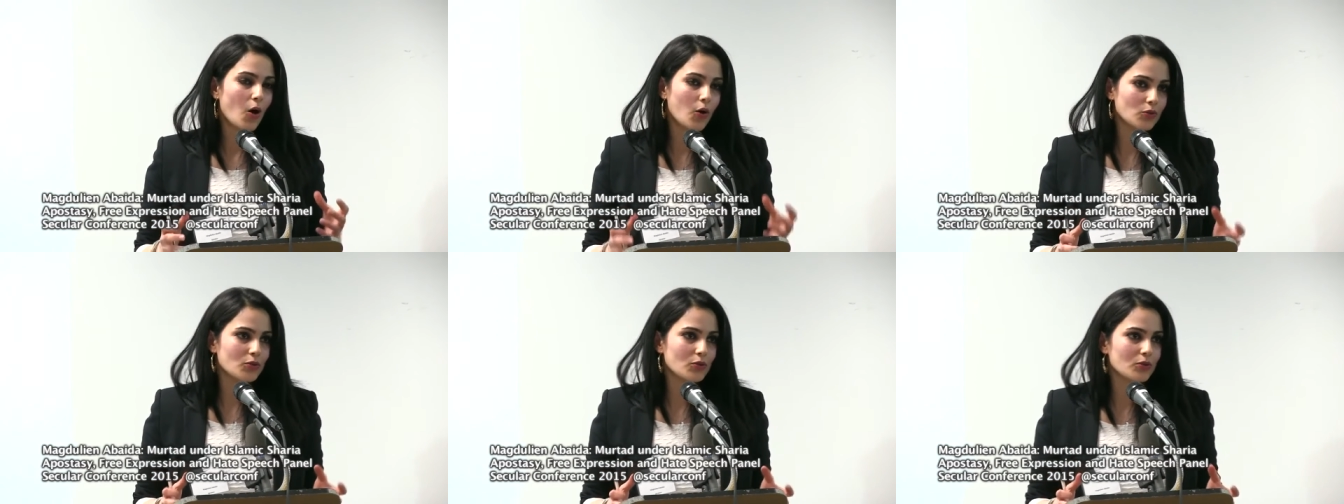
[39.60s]

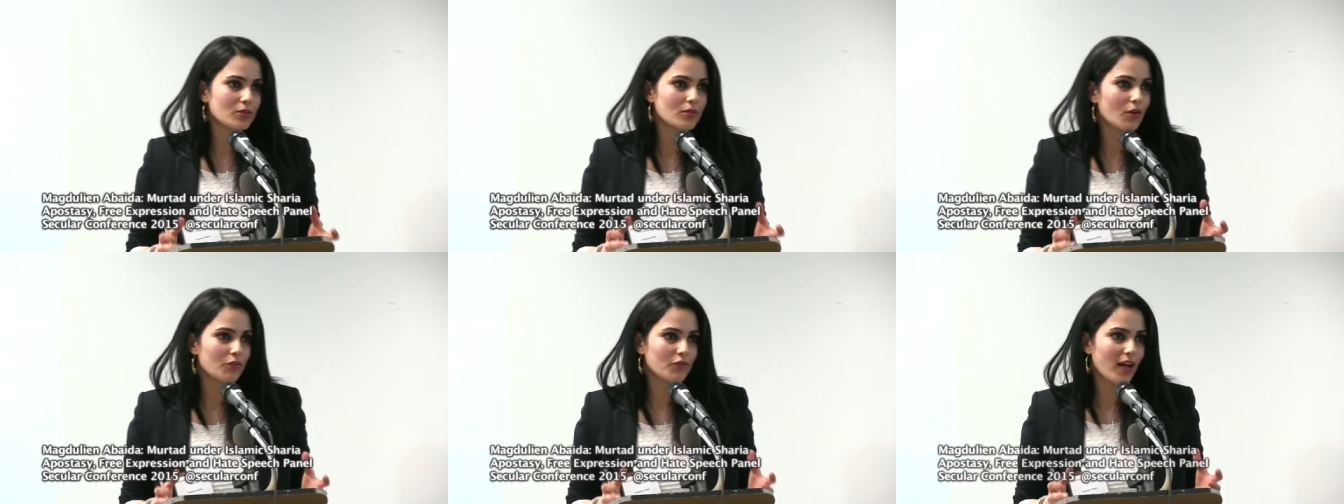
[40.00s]

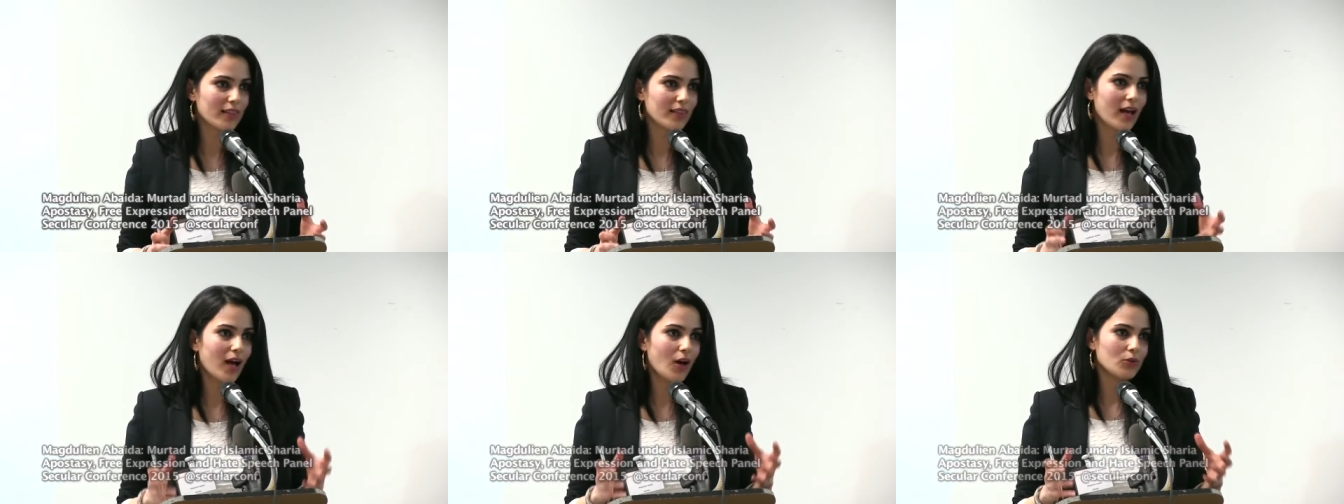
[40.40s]
hudud of
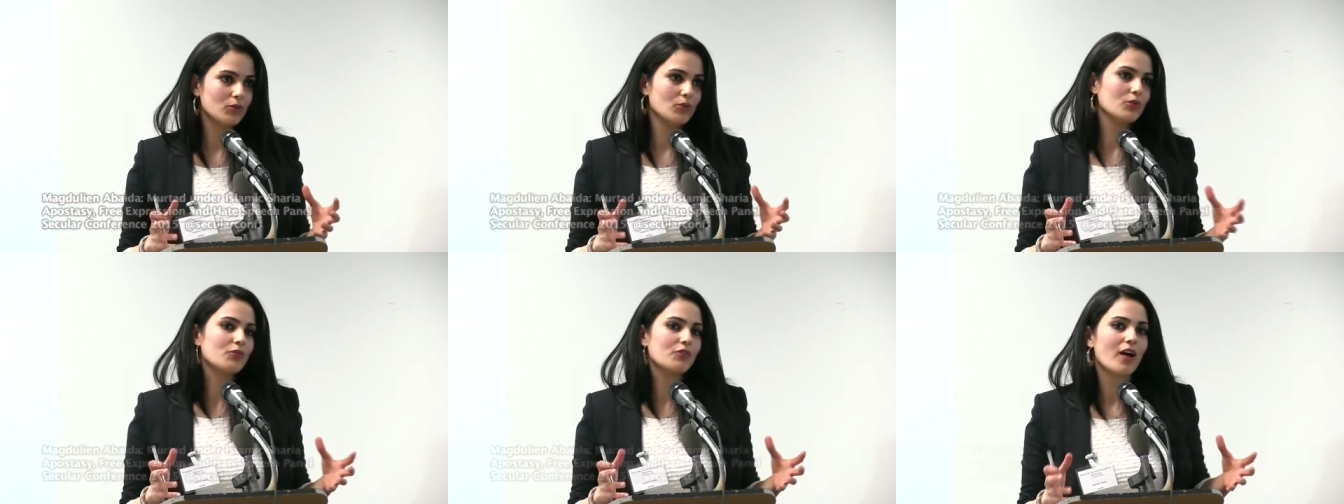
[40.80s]
Allah.
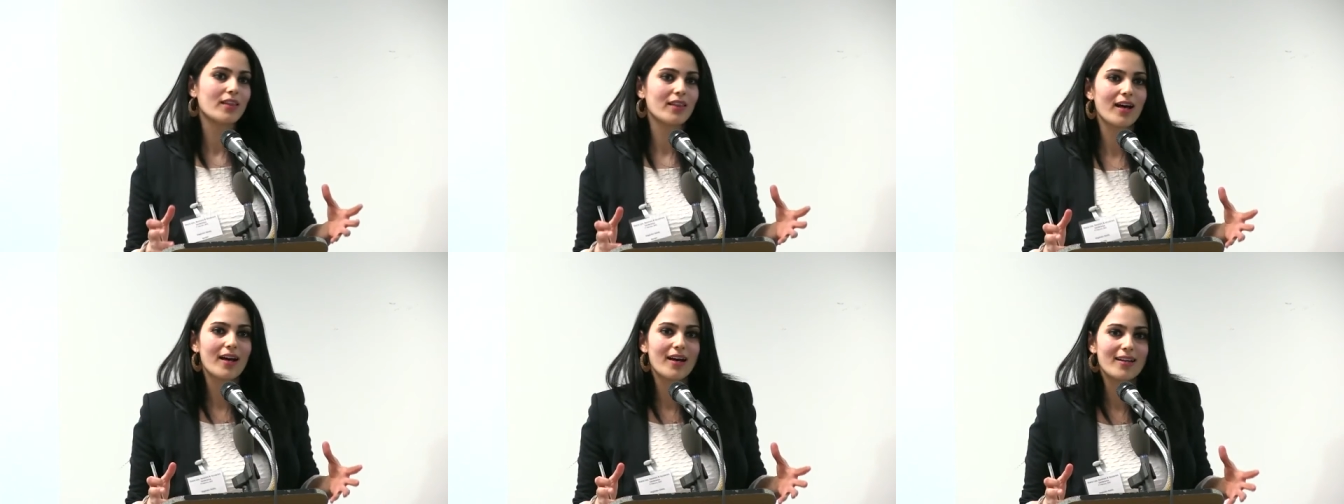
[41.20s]
Hudud of
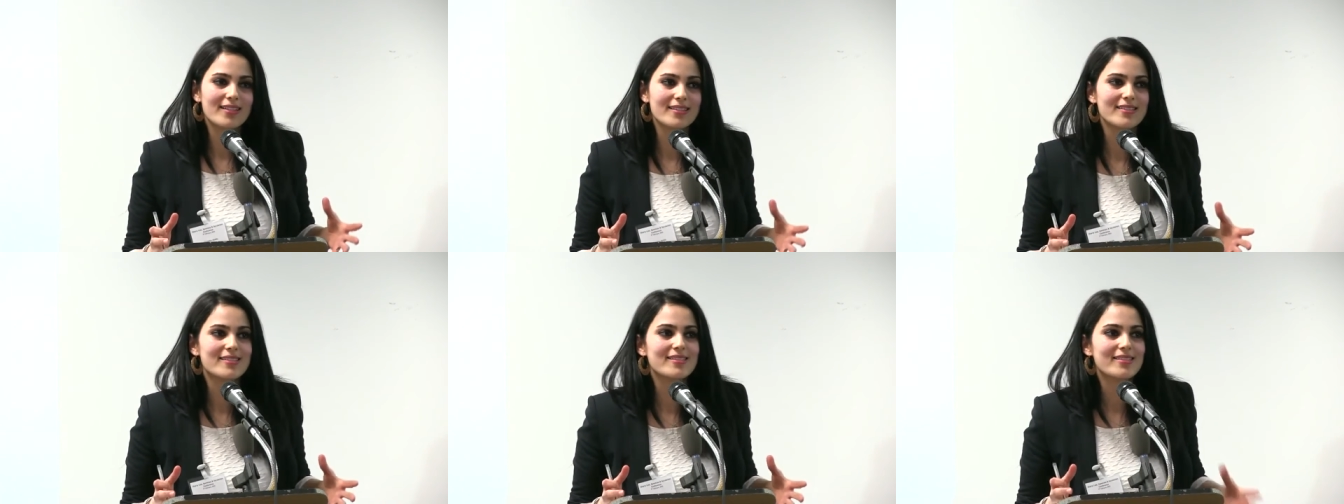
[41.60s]
Allah
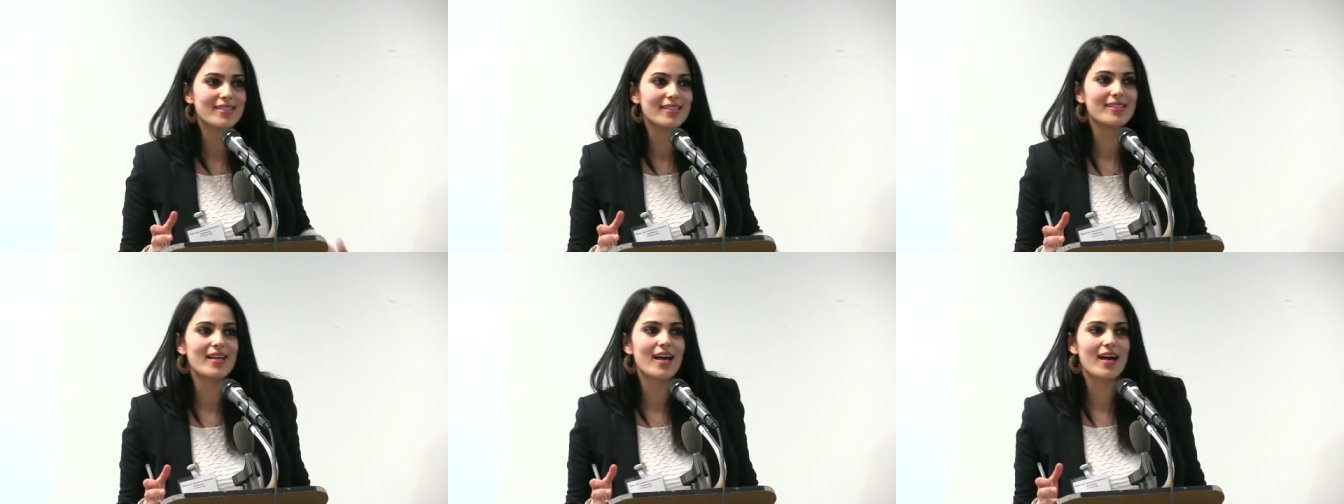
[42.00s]
is
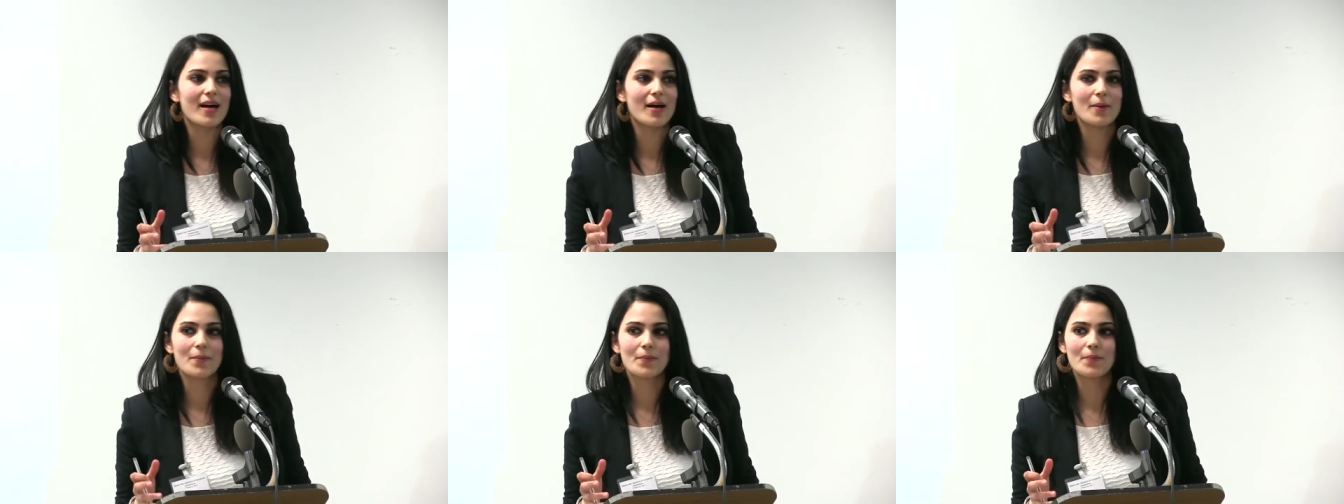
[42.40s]
the
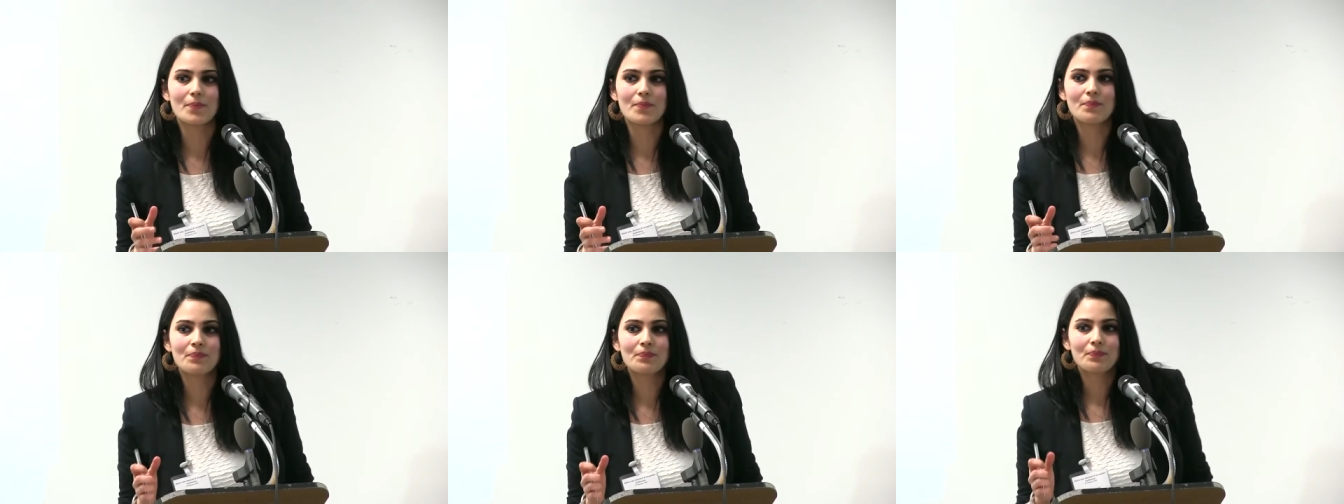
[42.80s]

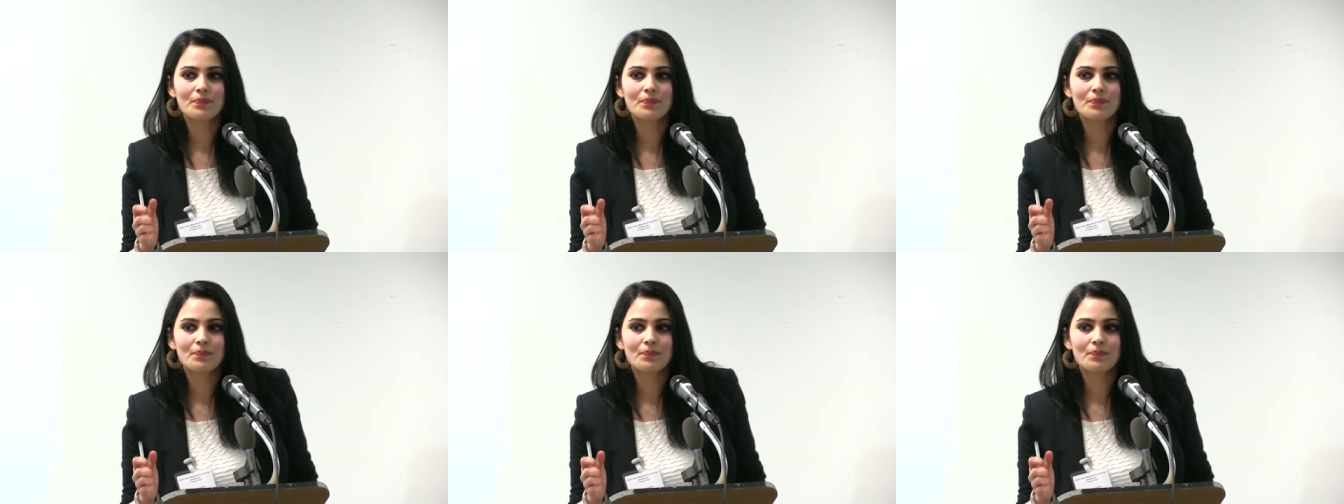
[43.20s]
um,